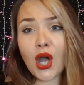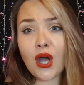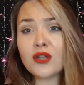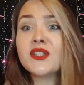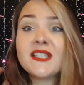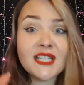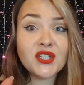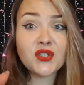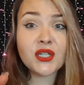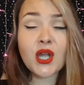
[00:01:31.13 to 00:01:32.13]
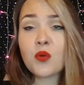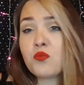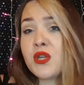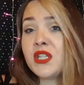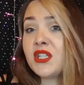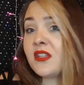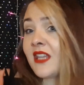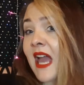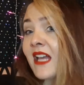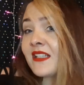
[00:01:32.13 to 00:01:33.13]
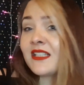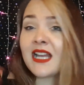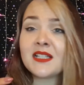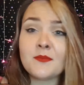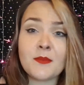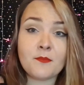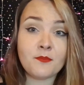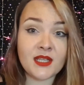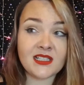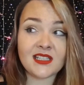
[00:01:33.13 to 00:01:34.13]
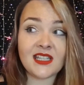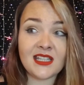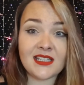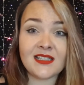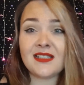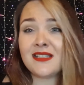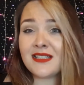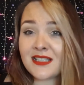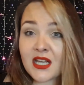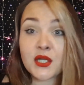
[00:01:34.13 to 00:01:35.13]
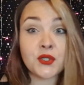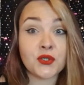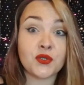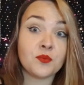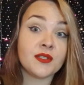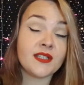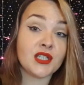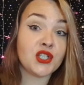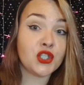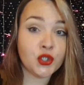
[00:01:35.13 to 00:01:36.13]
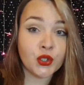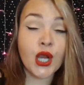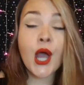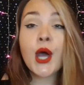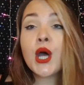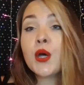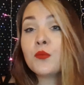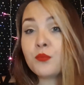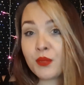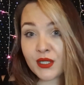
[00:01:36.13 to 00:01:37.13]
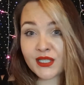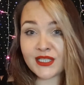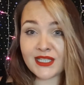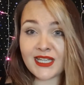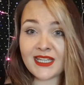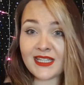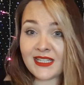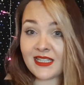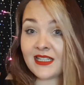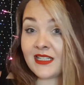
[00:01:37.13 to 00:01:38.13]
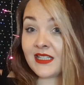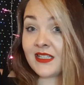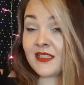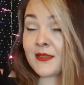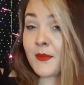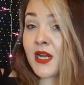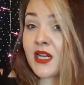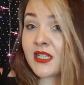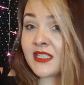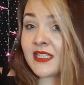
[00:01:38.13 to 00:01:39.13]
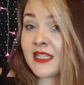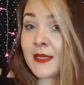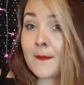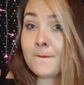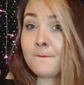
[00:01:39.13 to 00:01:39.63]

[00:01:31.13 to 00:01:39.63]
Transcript: or the century on which the castle has been built is not 100% sure, but it is apparently